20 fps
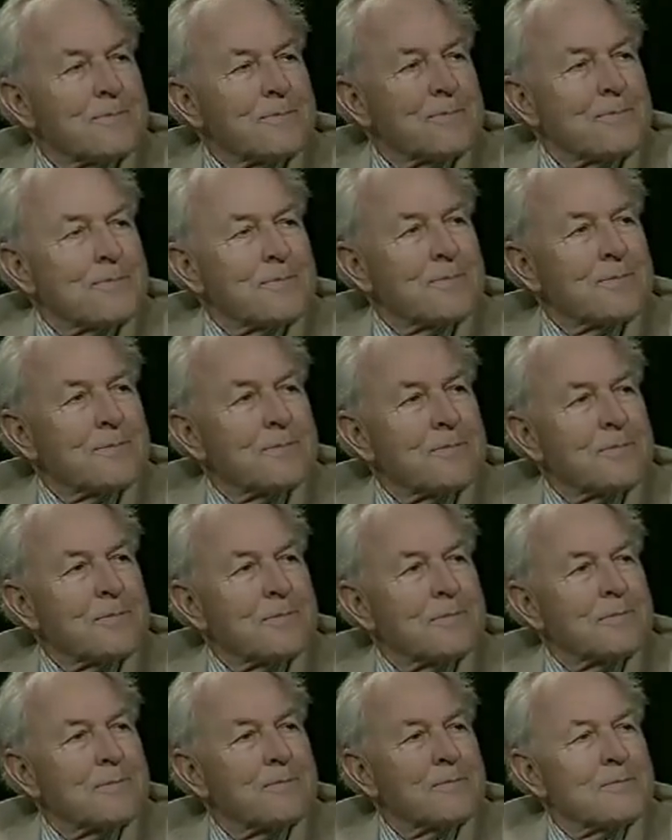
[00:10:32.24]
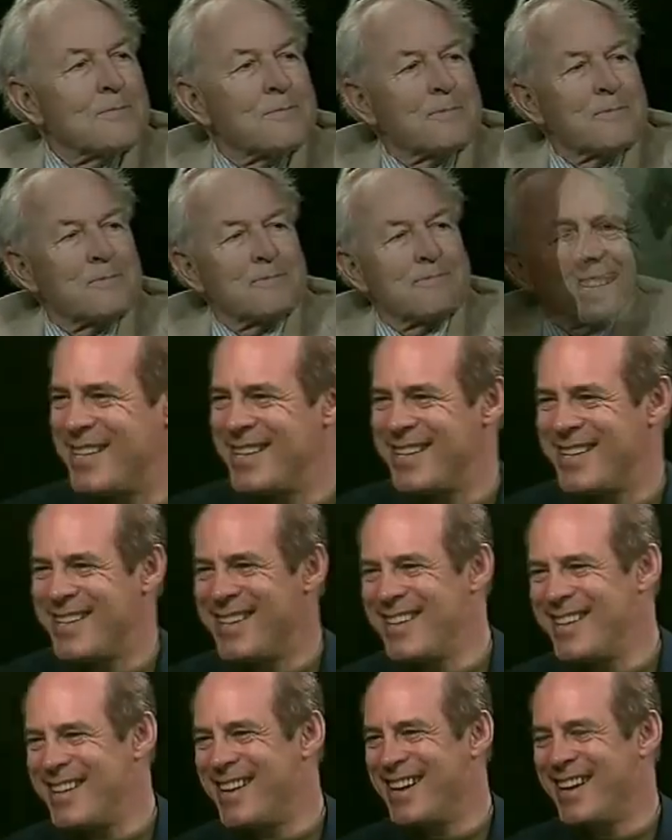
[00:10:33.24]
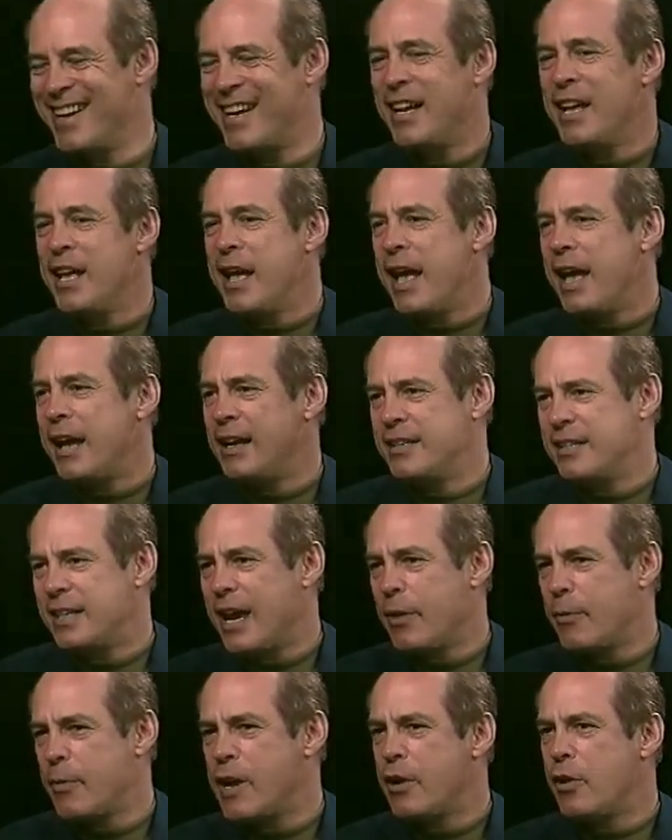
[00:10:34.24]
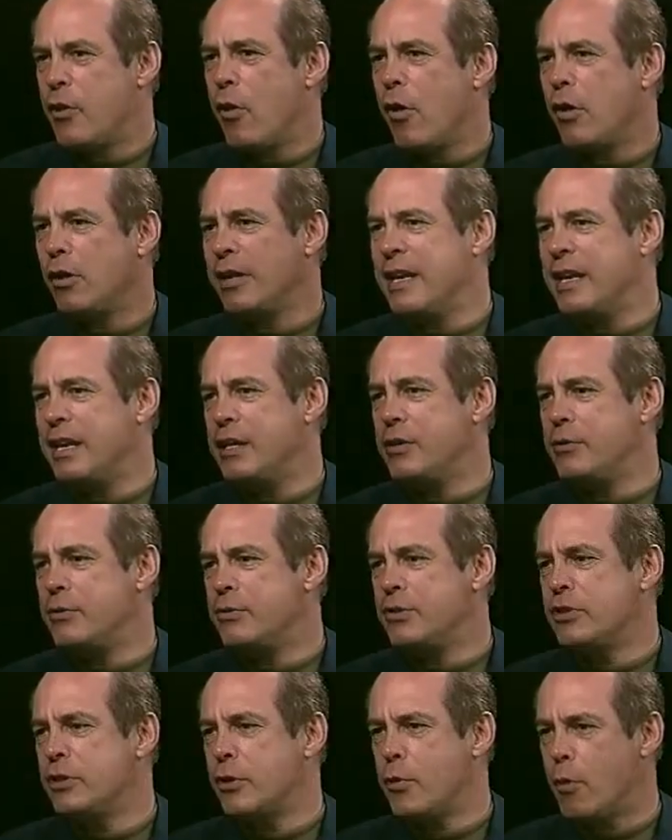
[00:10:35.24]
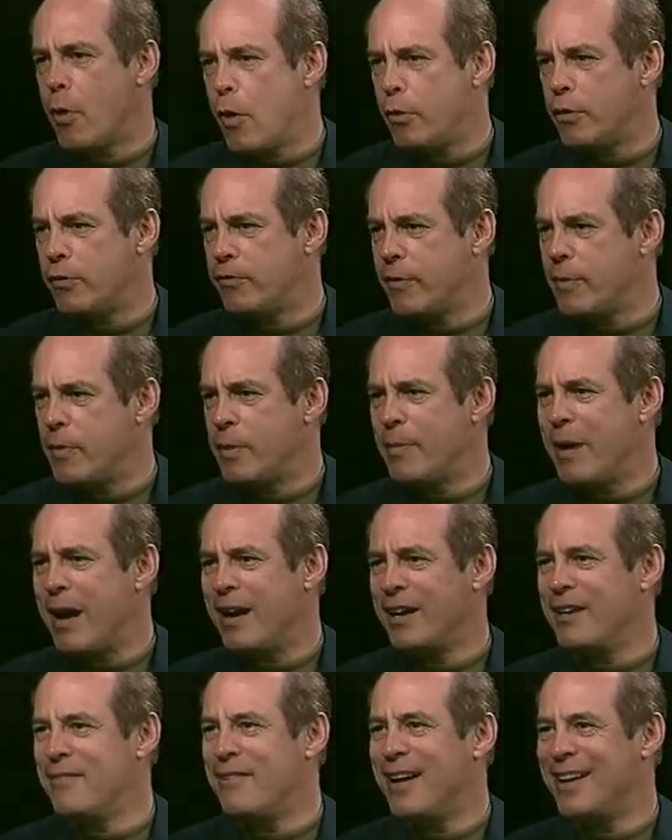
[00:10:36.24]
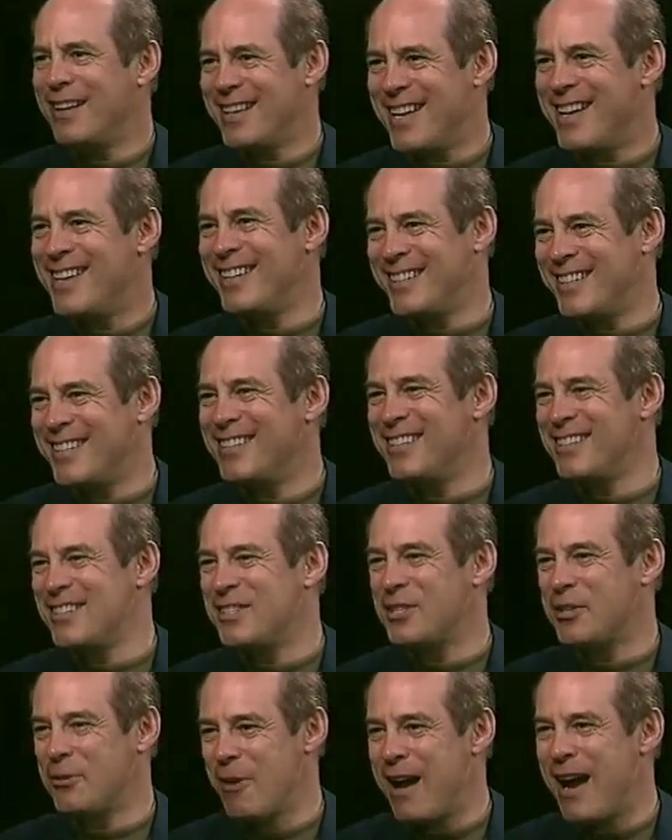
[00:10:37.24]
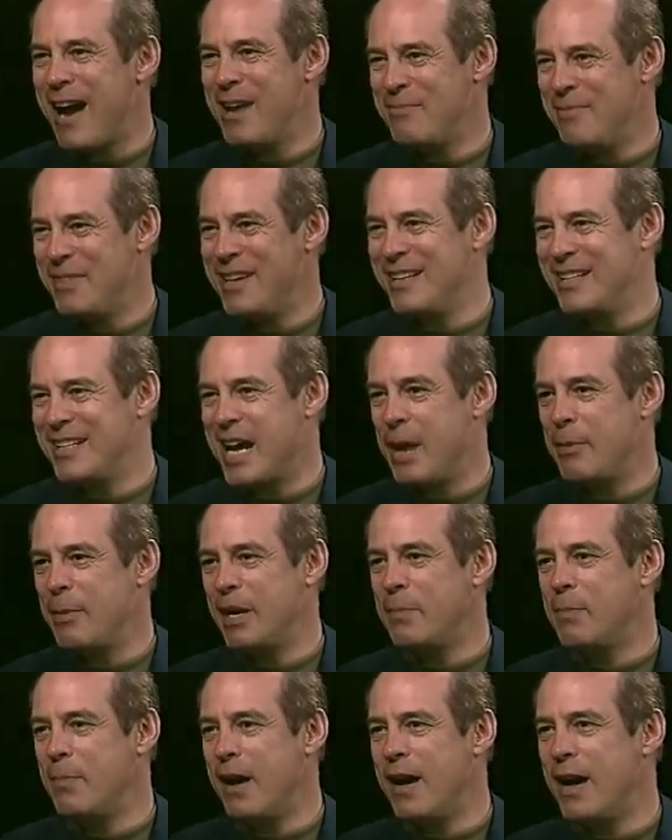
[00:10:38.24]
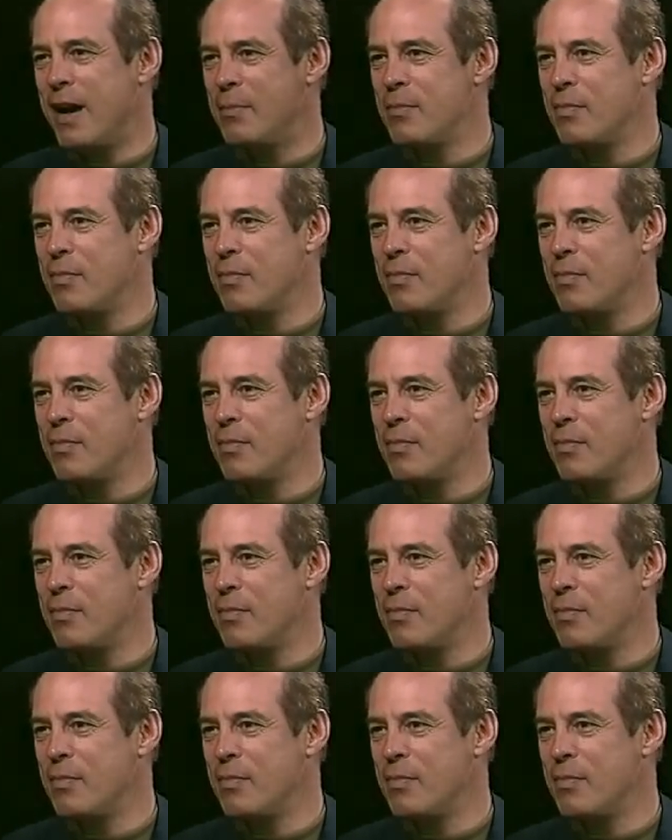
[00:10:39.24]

The dance of Shakti. Yeah, and as I recall, he used a quote from the Bhagavad Gita to describe the atomic bomb,